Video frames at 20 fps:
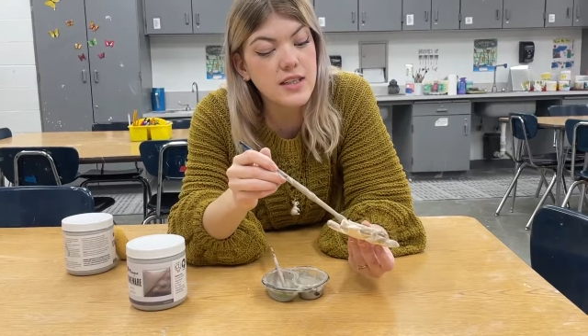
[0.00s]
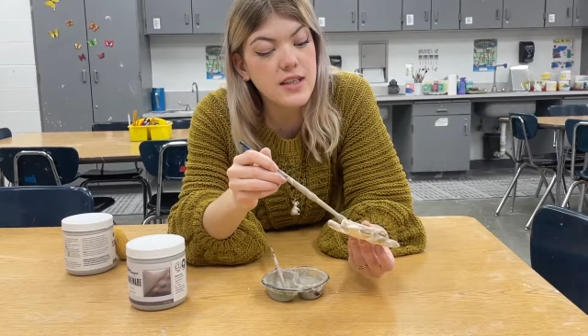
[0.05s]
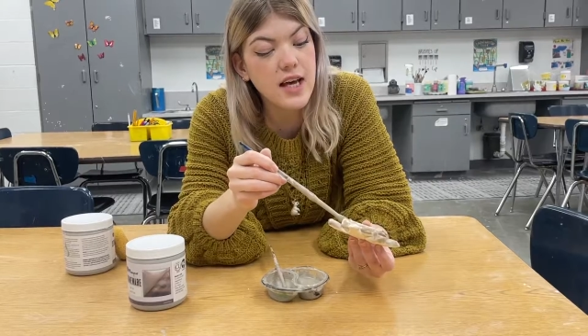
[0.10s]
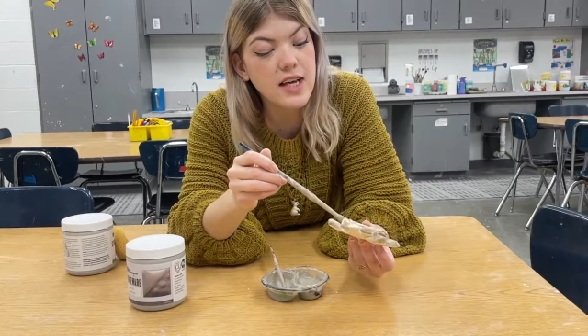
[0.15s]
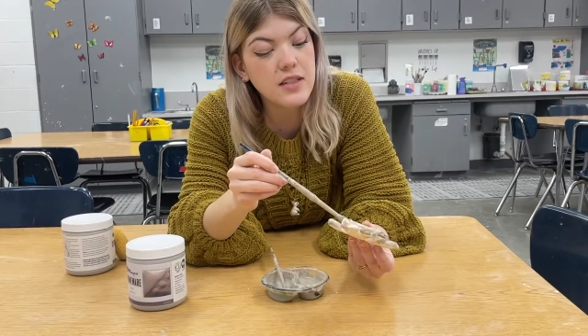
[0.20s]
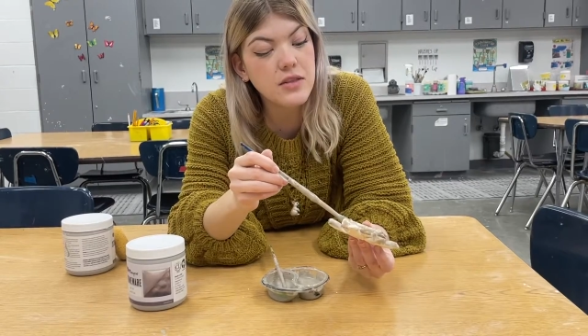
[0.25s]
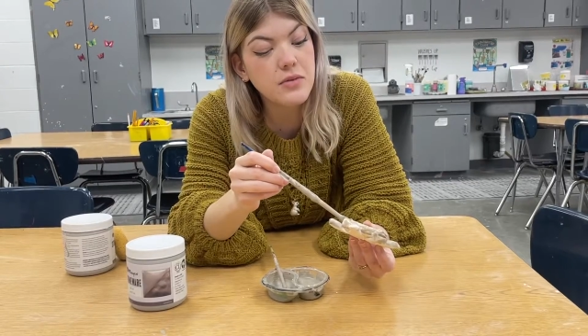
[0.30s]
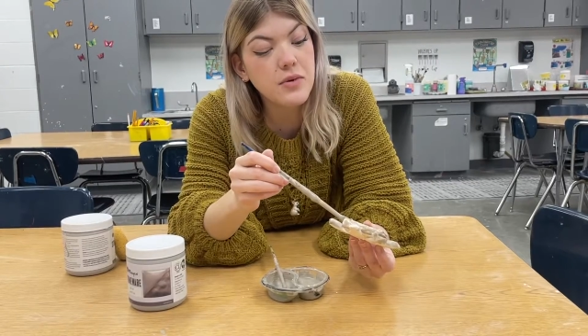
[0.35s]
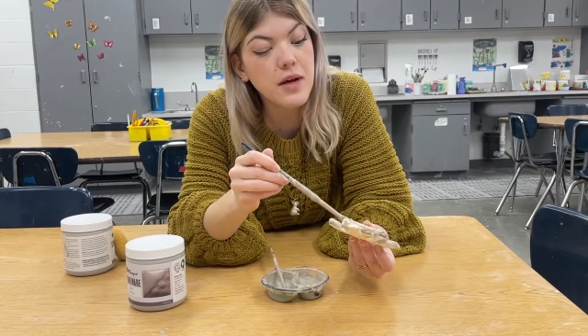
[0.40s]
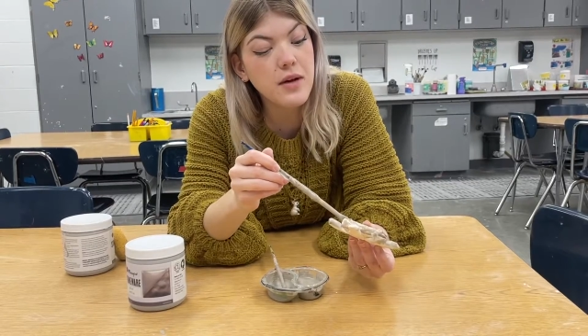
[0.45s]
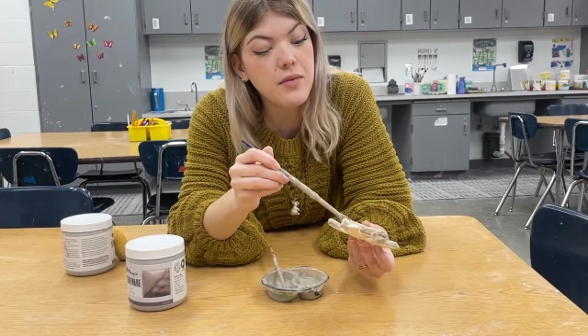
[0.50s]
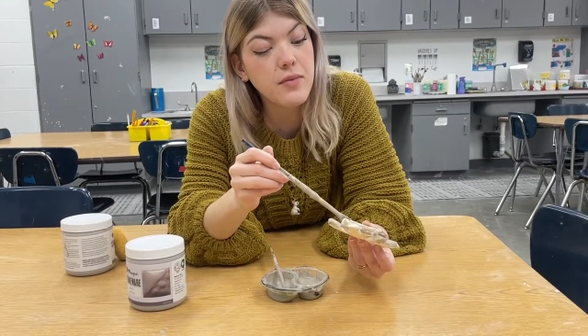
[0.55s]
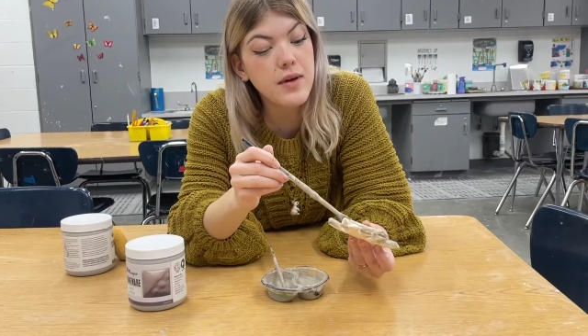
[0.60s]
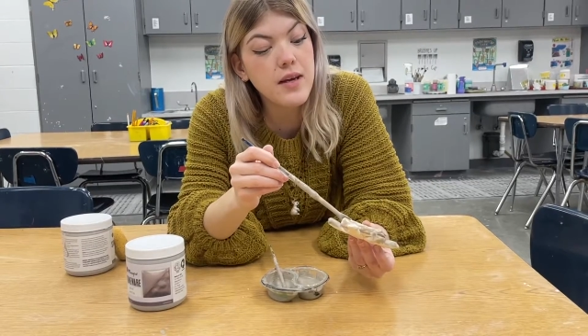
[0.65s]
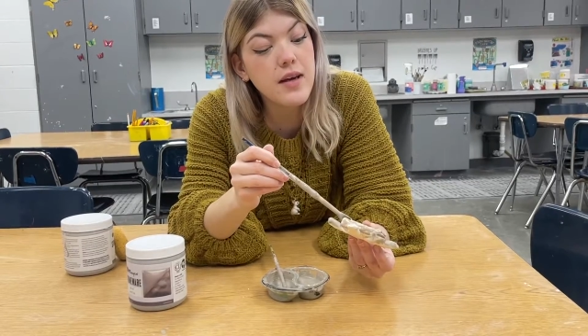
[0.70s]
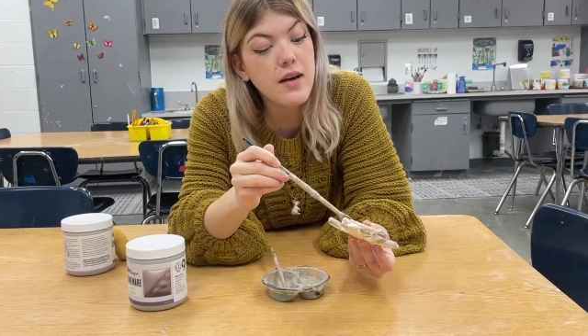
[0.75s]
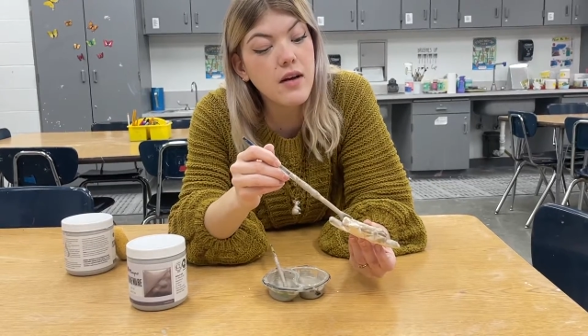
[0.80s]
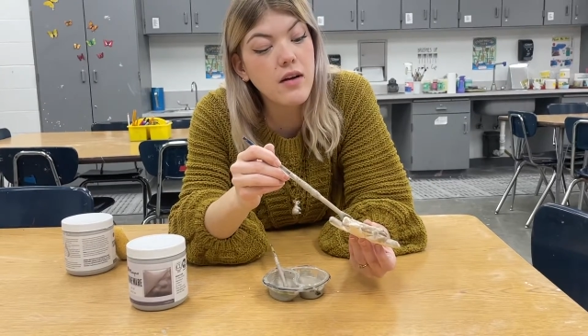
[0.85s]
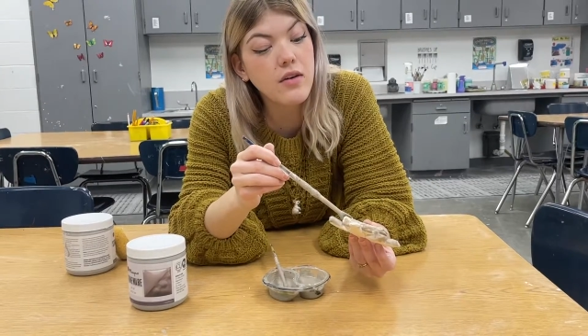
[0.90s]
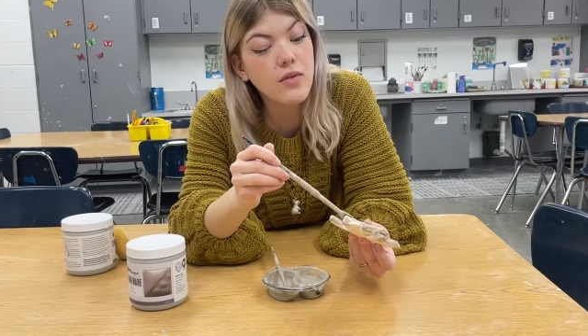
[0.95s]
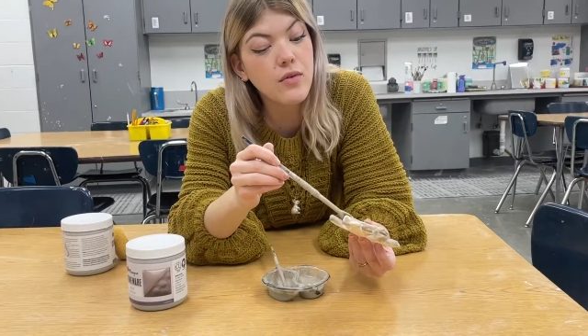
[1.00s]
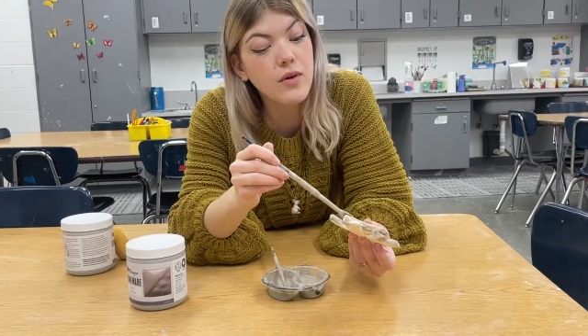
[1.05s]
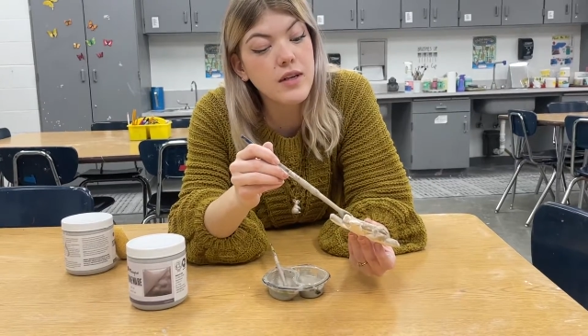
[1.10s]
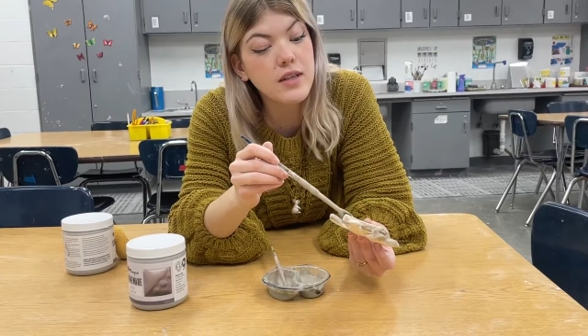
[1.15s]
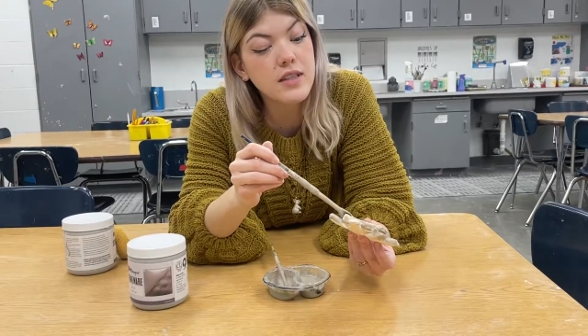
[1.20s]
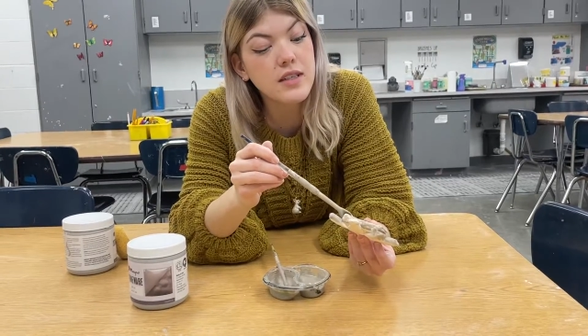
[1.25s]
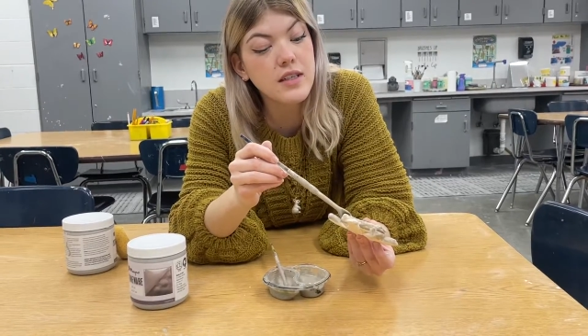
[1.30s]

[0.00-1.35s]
That's why we are going